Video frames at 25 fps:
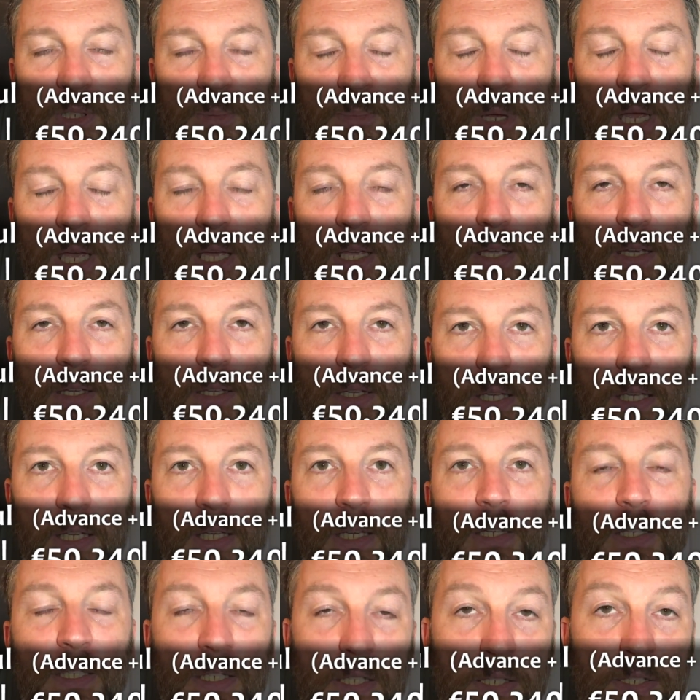spec
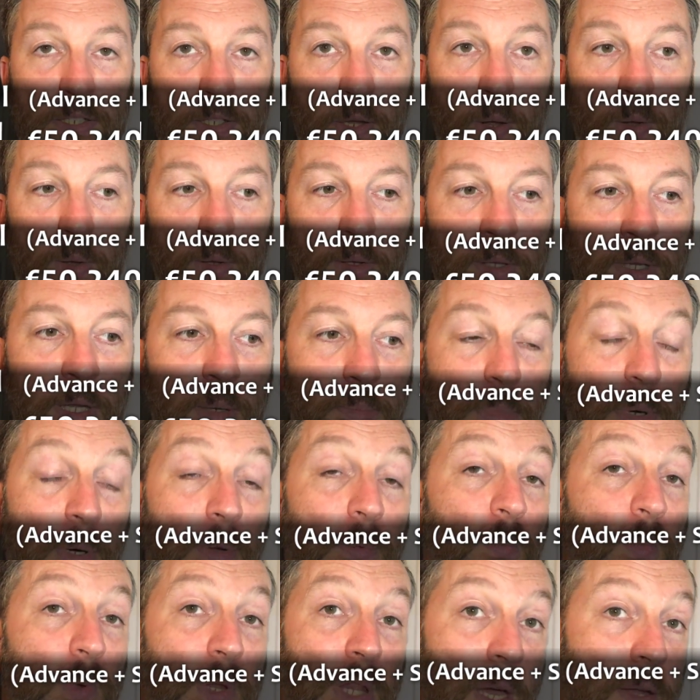Kia e-Soul,
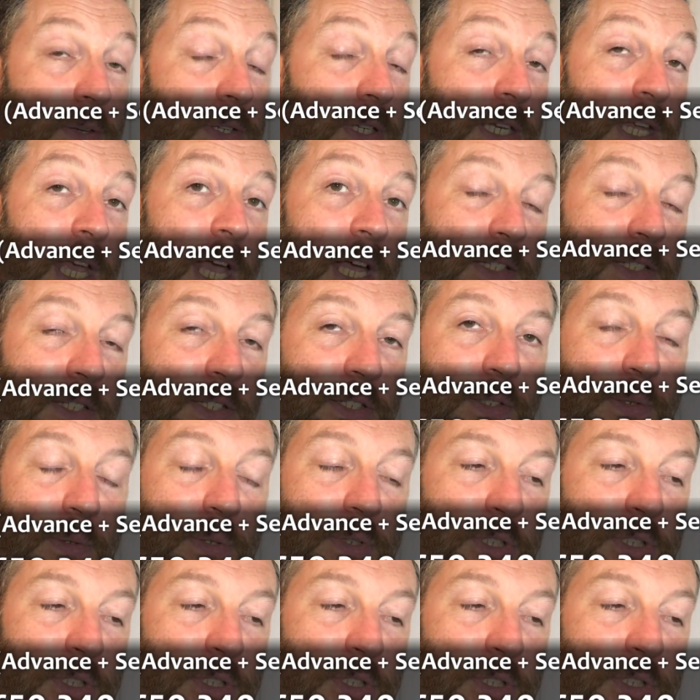but without any access to a